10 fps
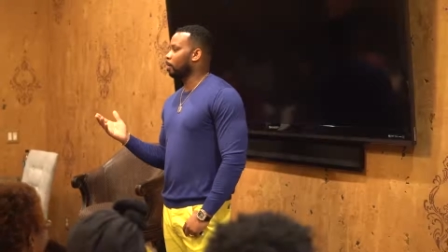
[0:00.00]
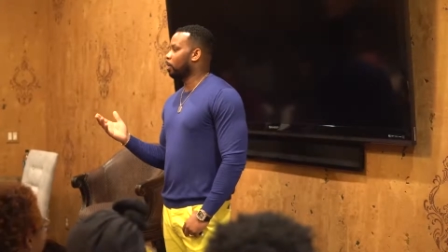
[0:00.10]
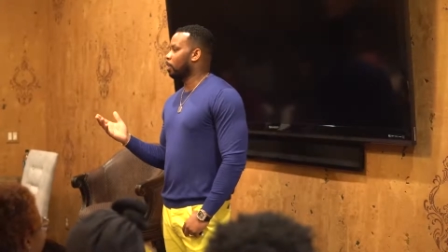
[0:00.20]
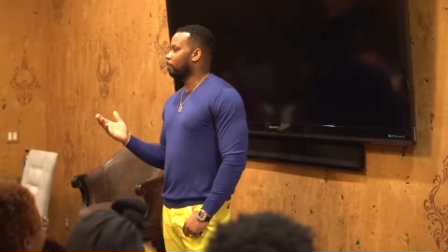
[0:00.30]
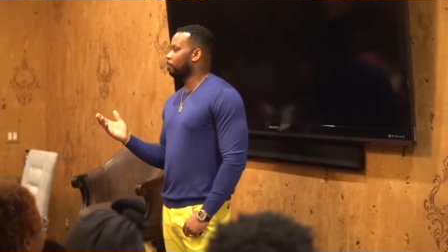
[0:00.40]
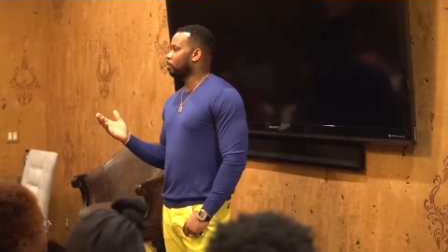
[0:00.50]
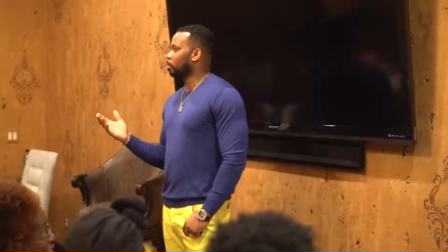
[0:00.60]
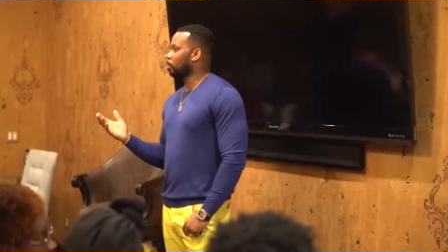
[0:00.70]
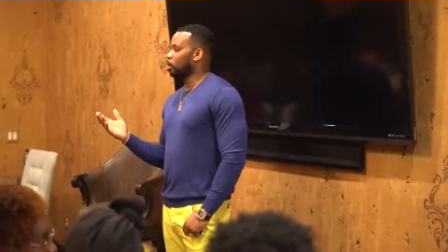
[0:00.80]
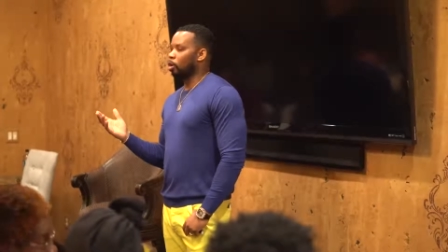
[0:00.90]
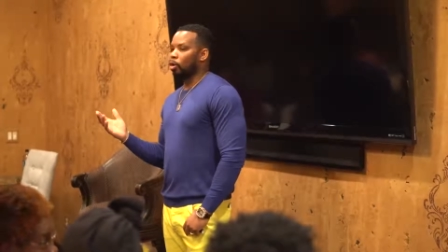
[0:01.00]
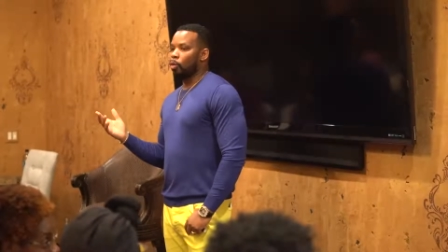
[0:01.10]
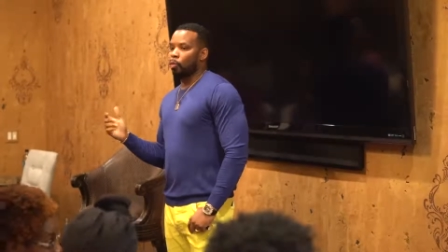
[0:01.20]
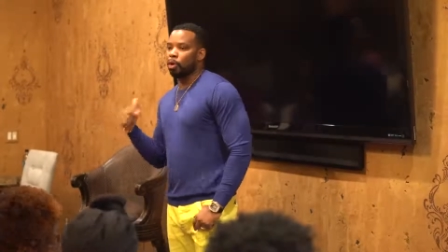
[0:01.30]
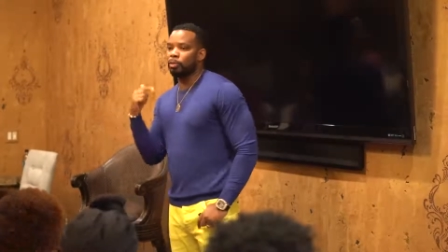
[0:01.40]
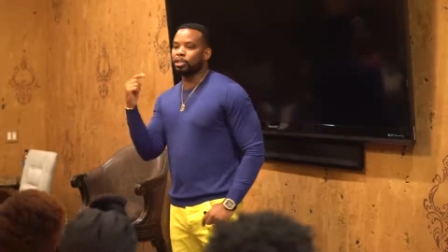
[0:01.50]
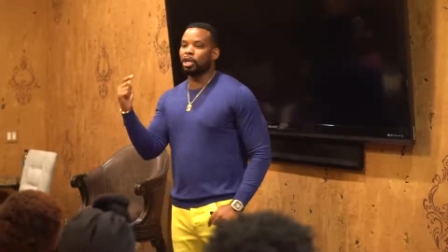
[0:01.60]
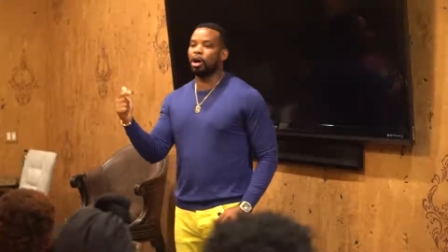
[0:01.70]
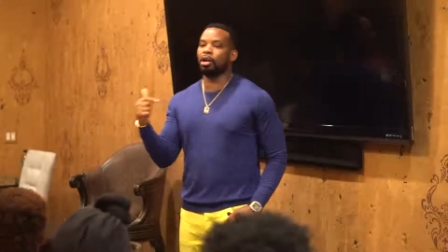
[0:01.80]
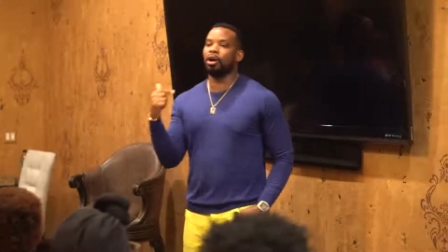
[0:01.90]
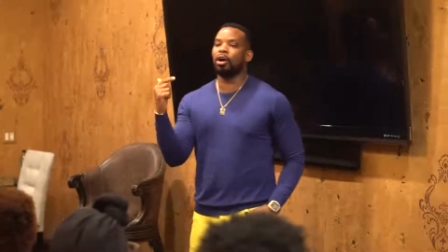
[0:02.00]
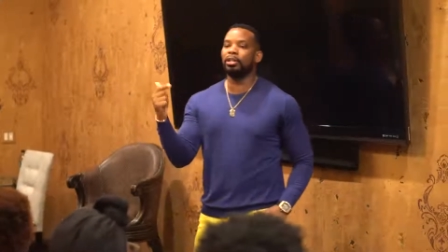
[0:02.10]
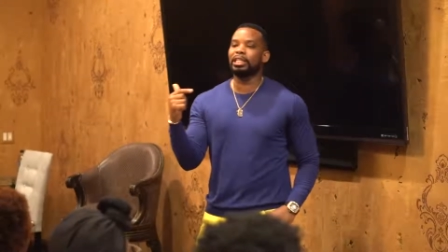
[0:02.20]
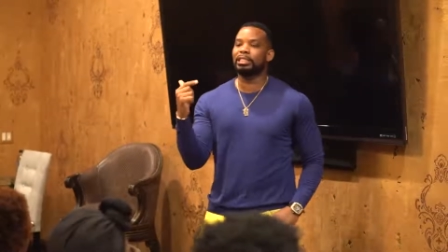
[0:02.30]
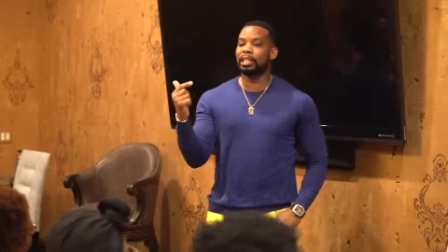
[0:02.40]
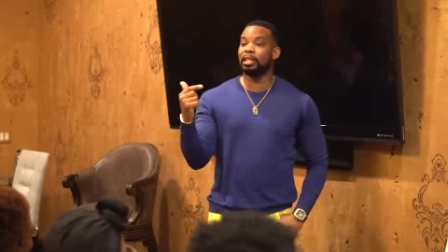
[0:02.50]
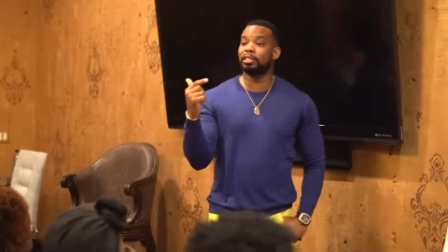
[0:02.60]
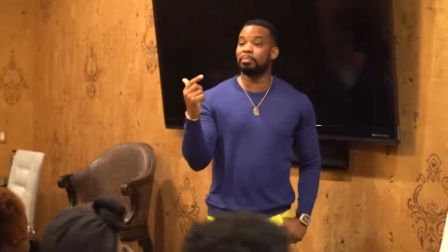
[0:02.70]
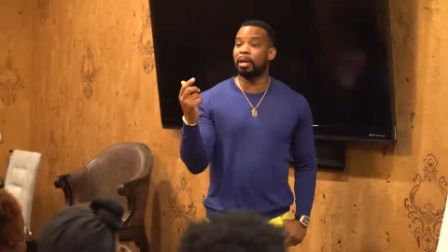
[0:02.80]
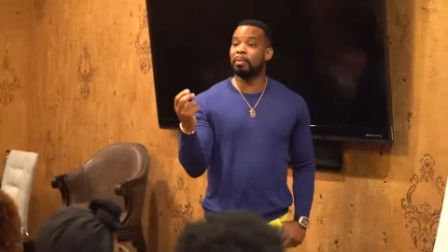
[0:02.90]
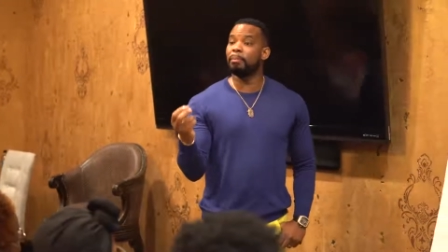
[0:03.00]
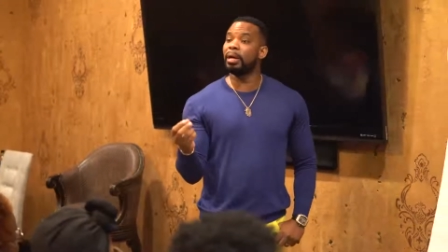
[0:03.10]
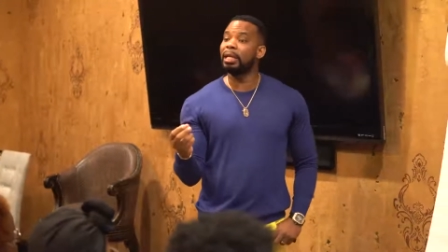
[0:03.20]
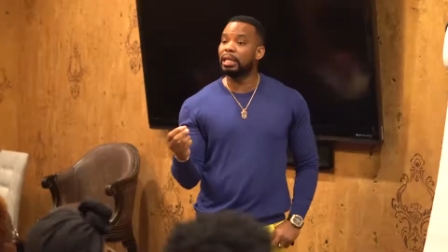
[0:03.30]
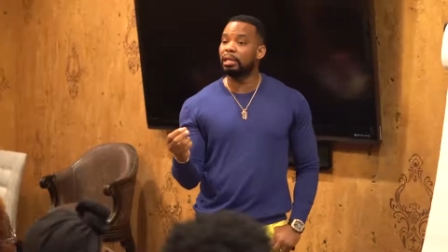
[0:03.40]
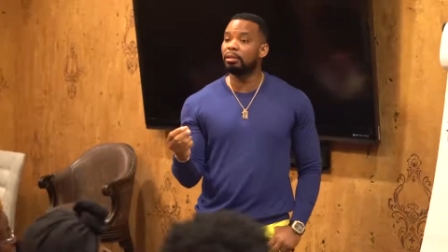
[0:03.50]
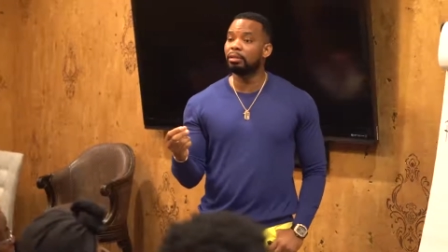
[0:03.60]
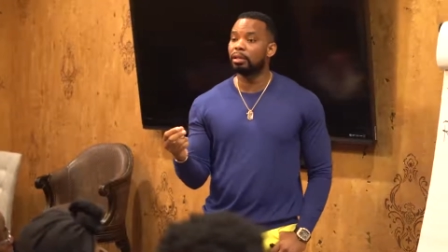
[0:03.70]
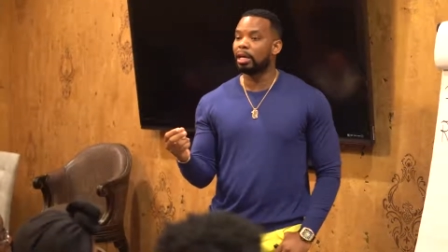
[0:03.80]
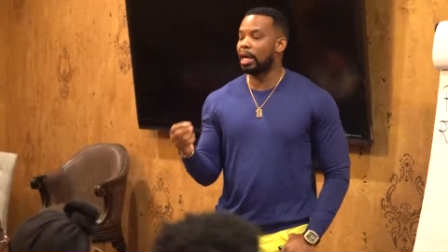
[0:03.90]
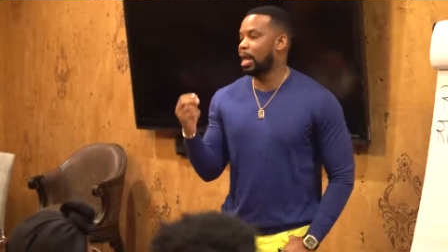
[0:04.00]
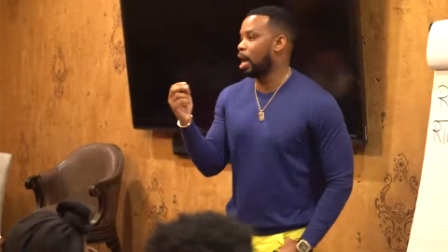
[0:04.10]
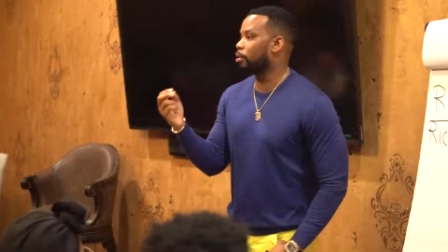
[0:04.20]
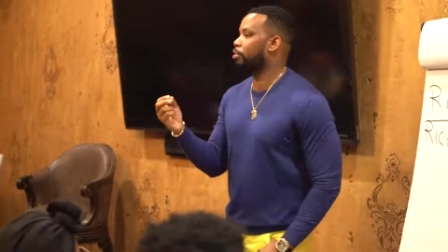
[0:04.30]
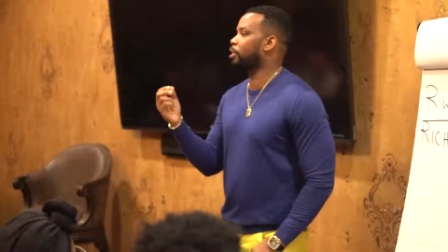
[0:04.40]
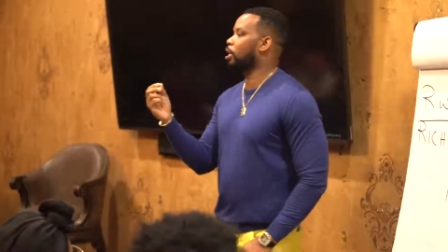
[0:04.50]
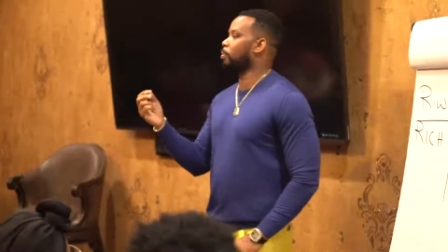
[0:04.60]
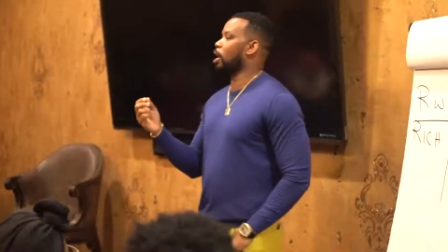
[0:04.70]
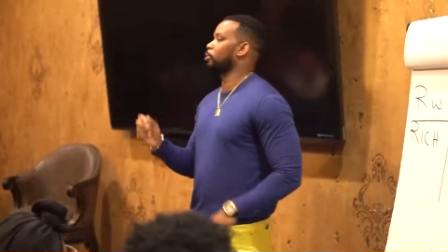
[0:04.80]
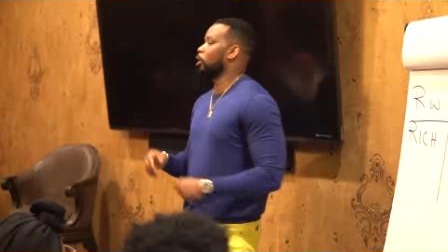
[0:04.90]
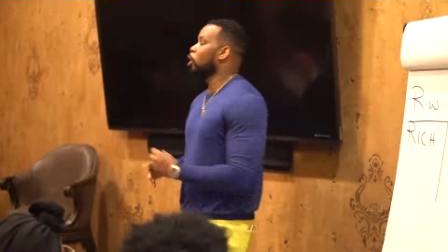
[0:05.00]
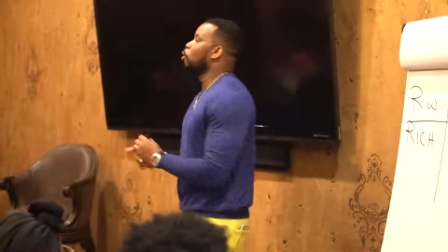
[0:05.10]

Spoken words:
Right? We were taught all these things about money and how to think about it.